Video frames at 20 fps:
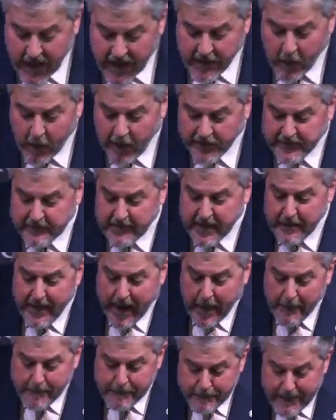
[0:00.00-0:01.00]
not ultimately
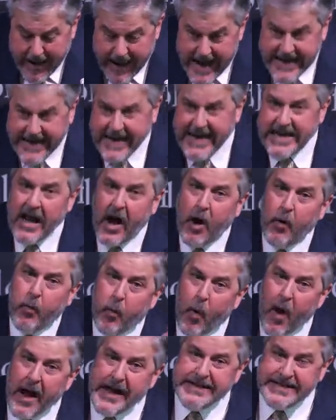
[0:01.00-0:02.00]
about making a
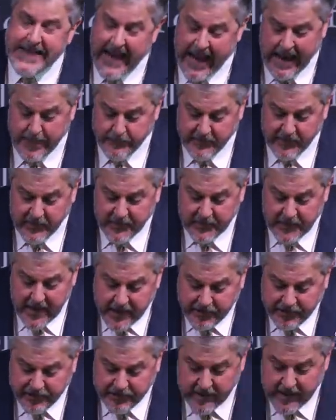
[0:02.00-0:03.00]
one time
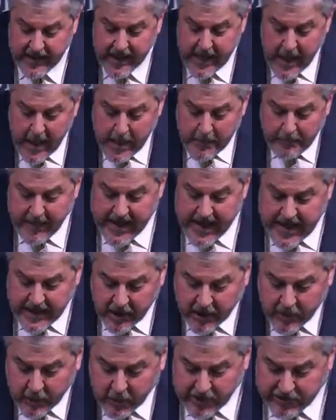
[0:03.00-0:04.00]
decision.
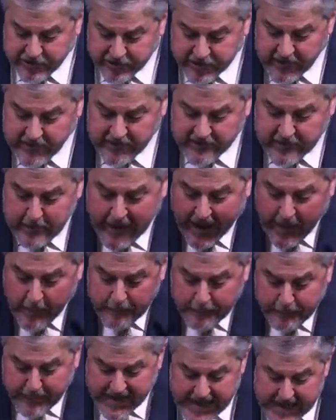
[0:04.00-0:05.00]
Being a Christian is
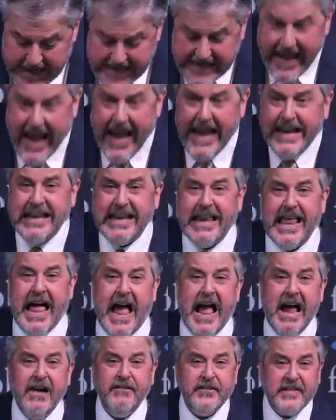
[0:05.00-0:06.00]
about being a
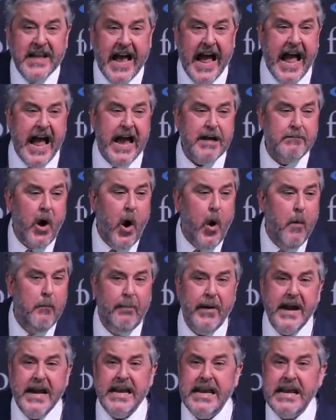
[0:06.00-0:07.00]
lifetime
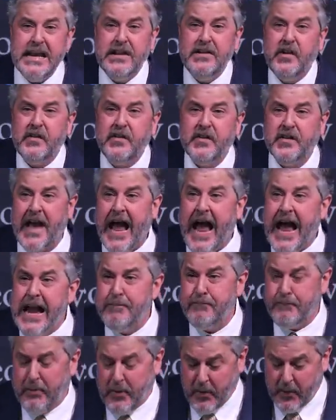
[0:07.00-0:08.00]
obedient
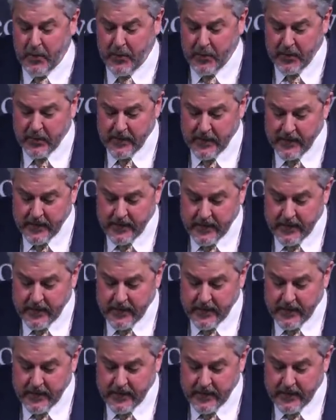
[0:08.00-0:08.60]
disciple.